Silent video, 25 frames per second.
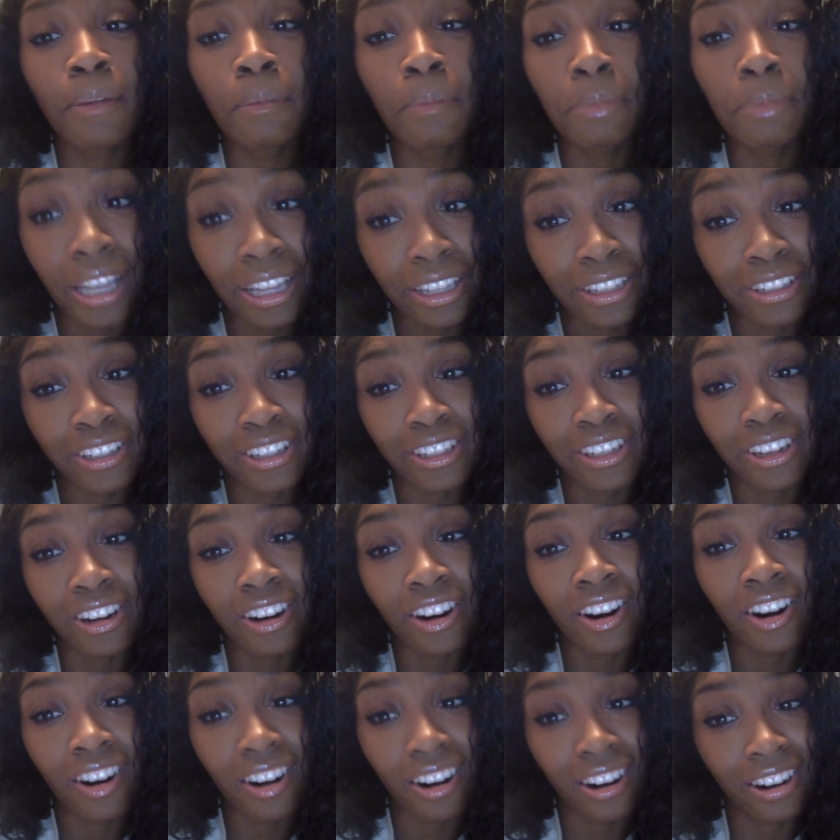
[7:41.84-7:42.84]
Bless your
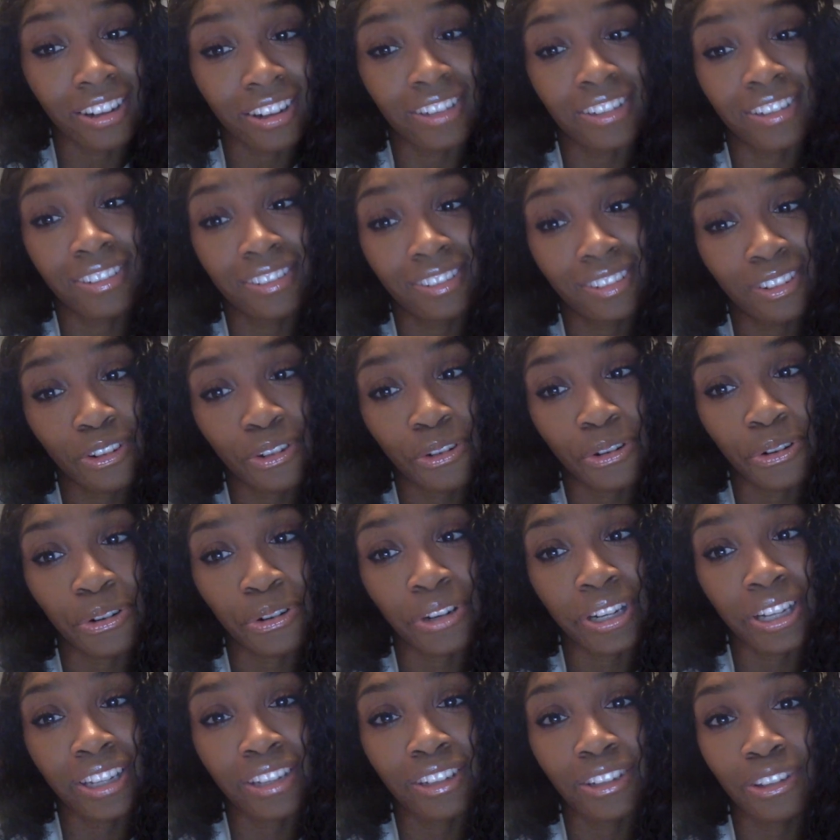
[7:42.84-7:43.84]
heart,
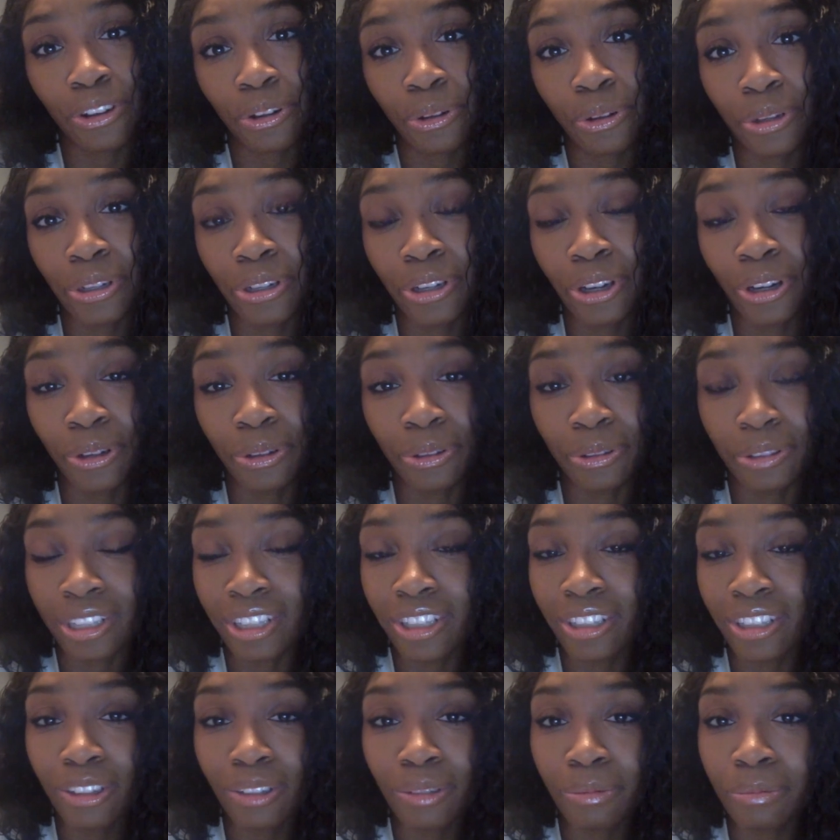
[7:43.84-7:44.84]
Corey. No, you don't.
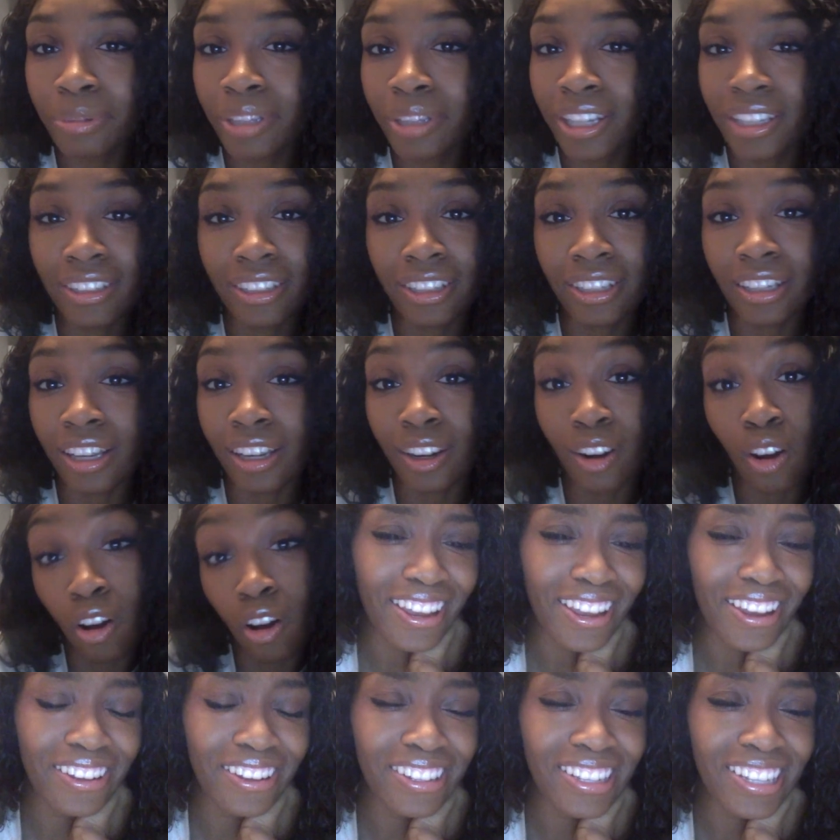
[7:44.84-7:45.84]
You don't blend in at
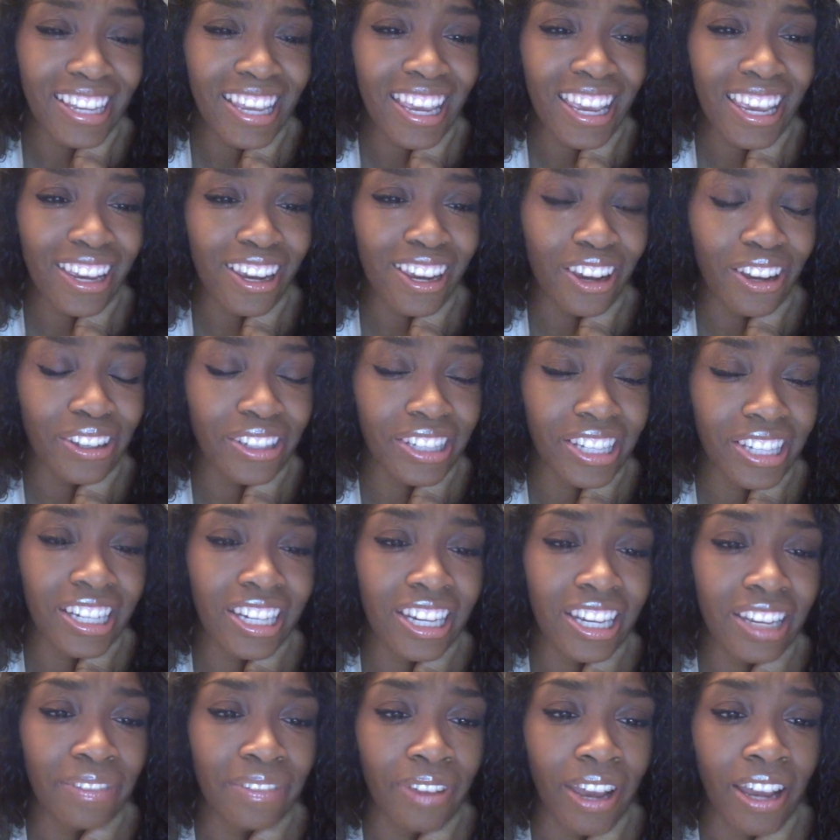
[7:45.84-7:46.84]
So he goes in,
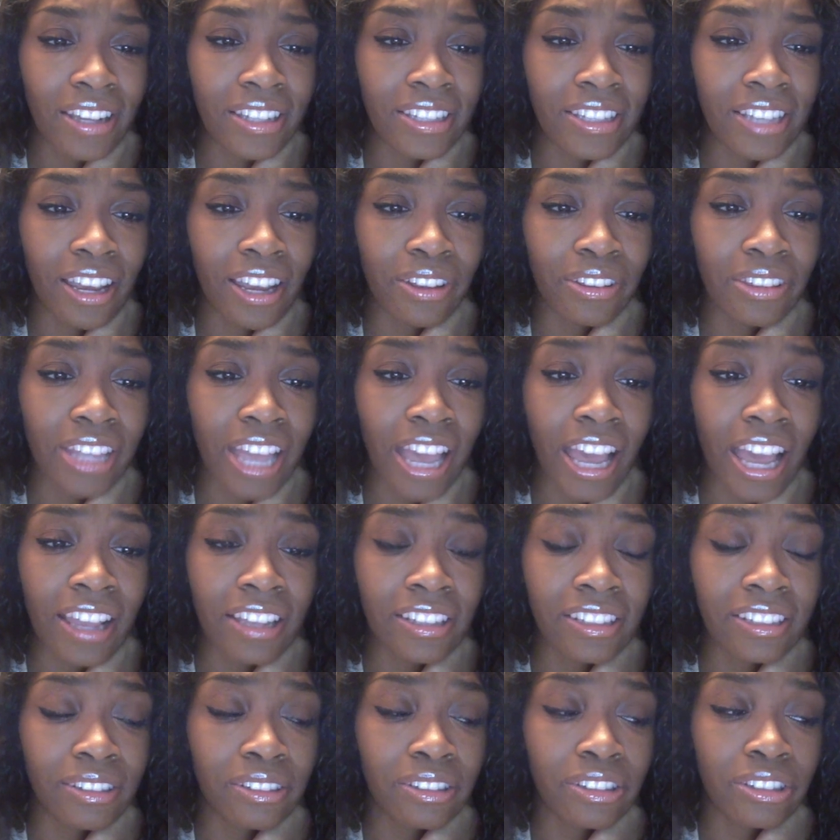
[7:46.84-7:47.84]
he finds out that,
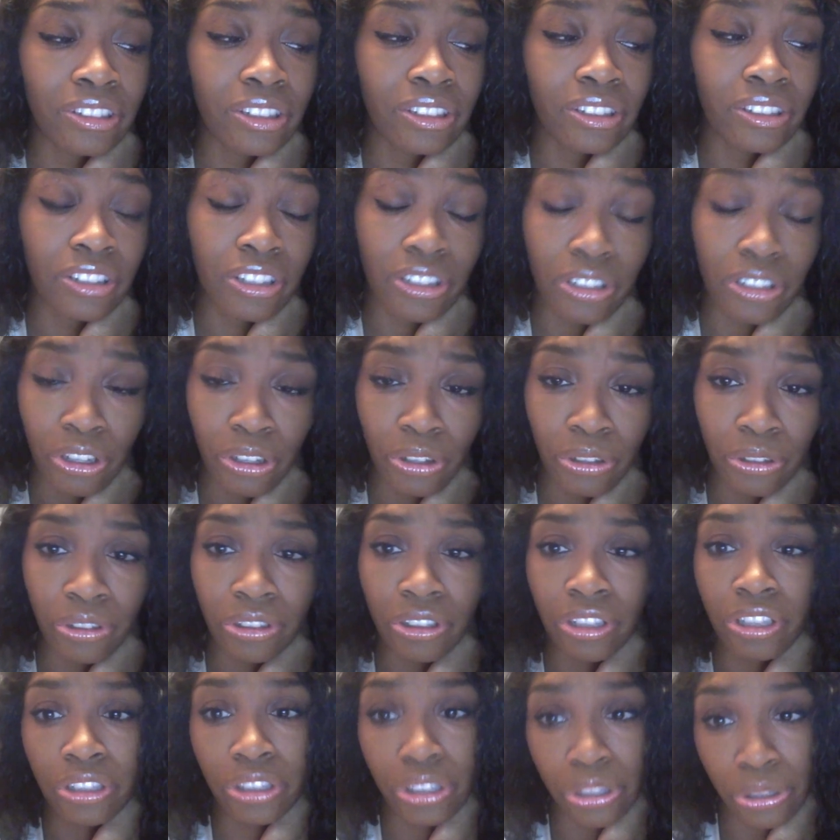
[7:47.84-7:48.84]
you know,
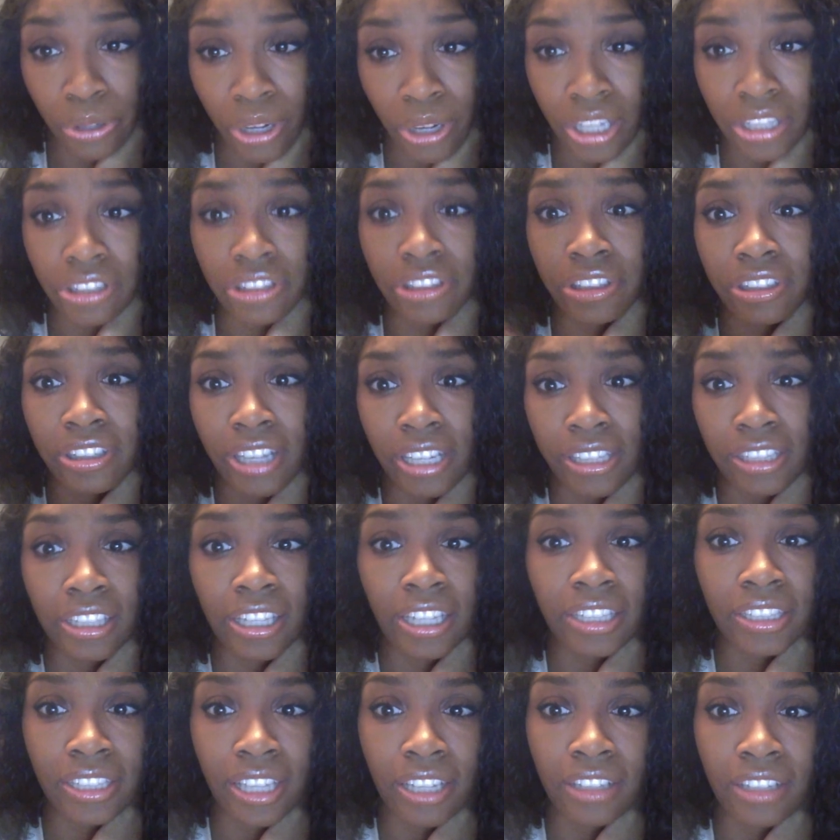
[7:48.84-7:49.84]
the two hunters, as
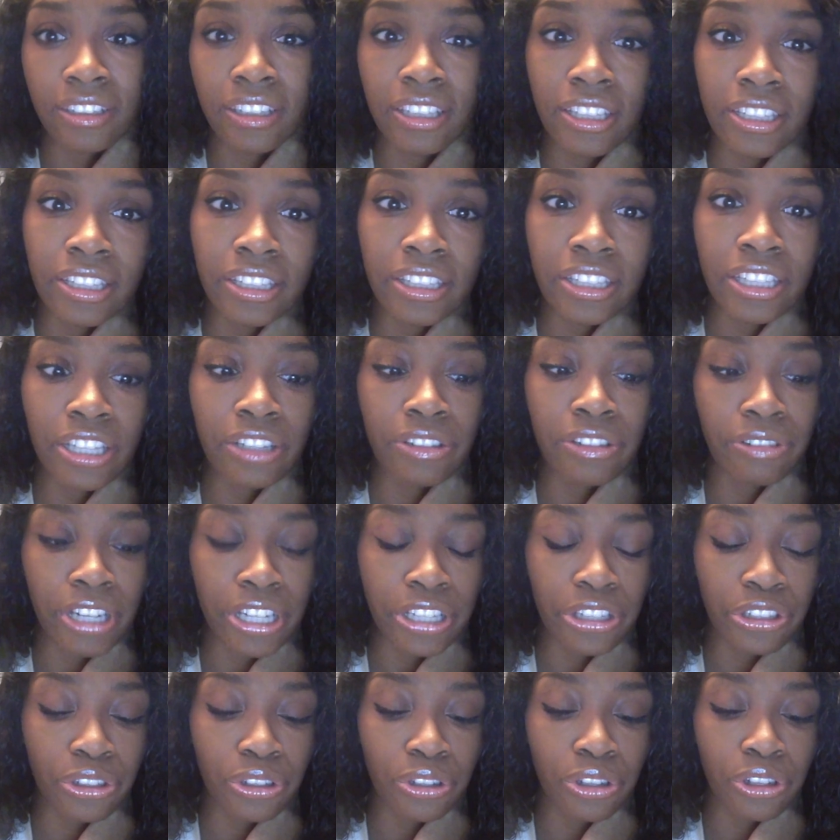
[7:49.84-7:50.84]
I said, did see
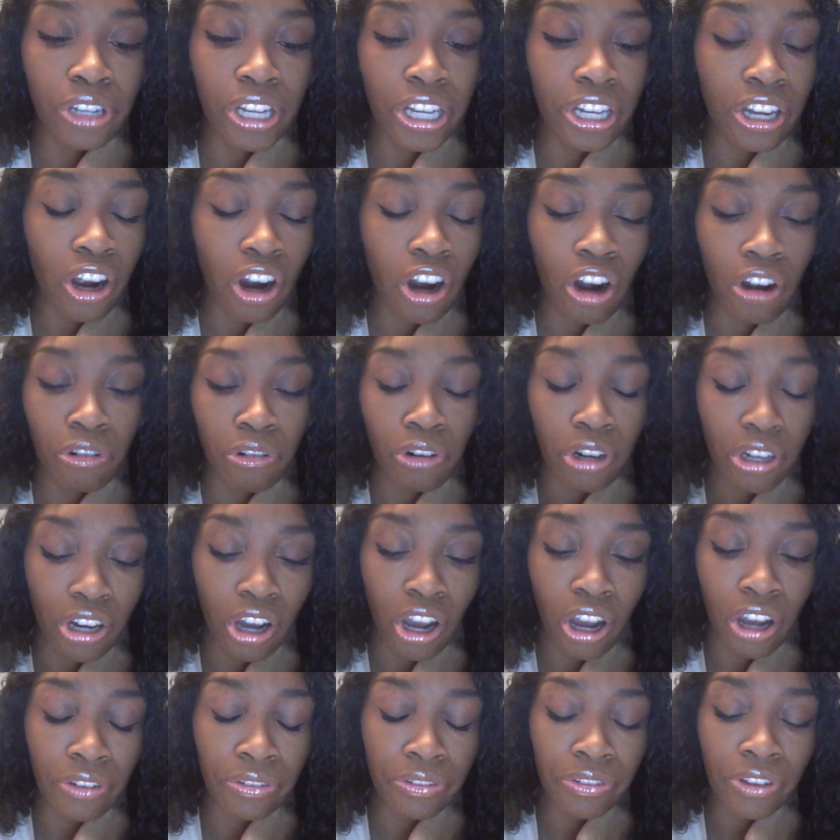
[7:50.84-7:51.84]
Rachel and Gar run
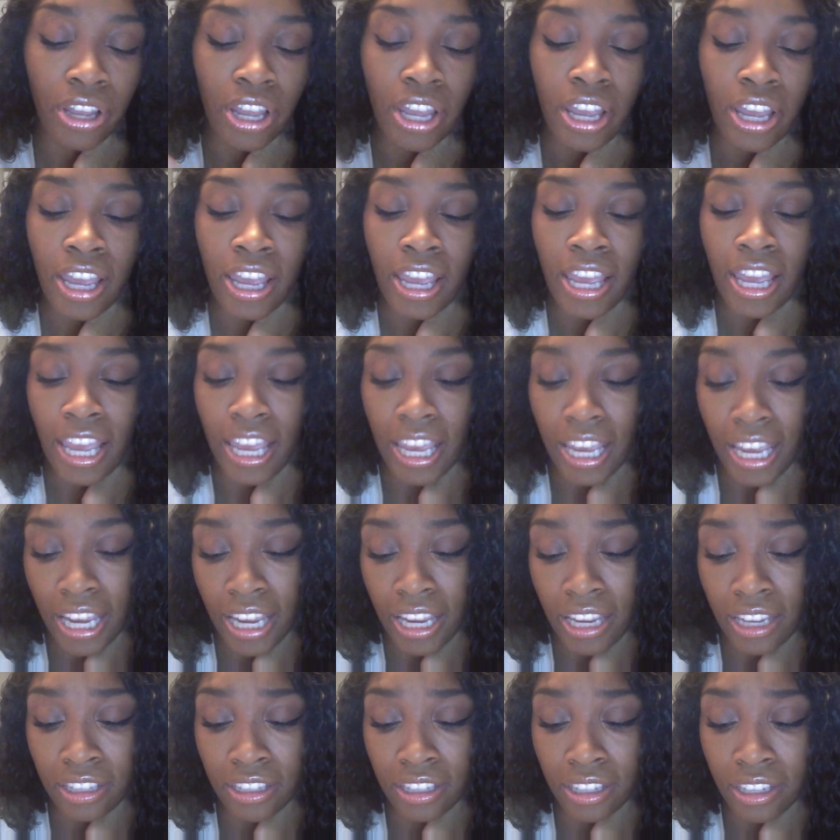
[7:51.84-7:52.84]
off.
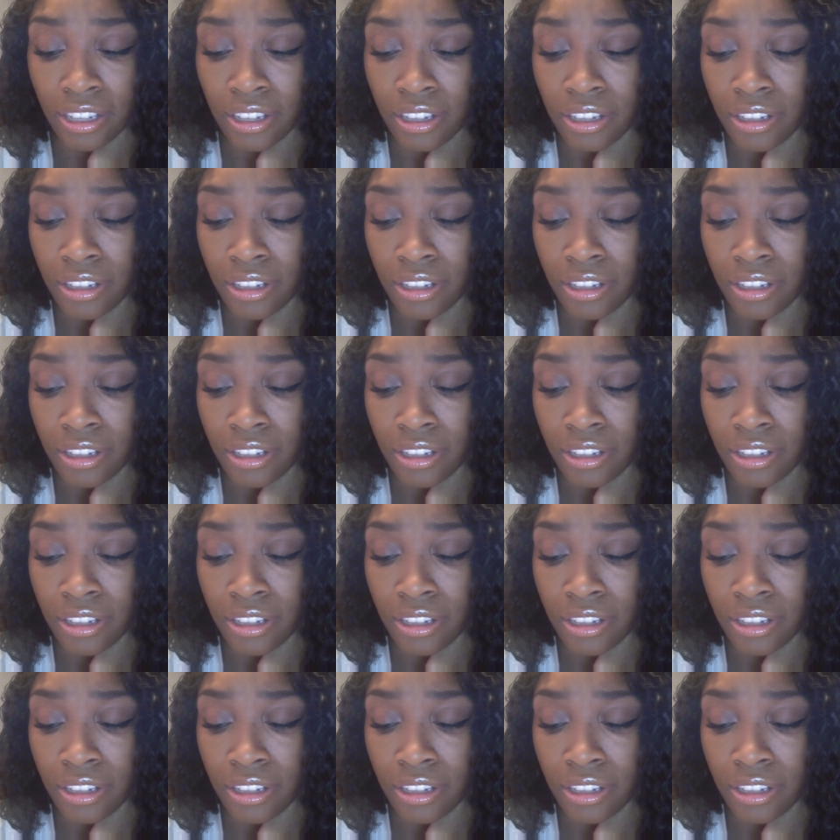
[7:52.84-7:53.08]
And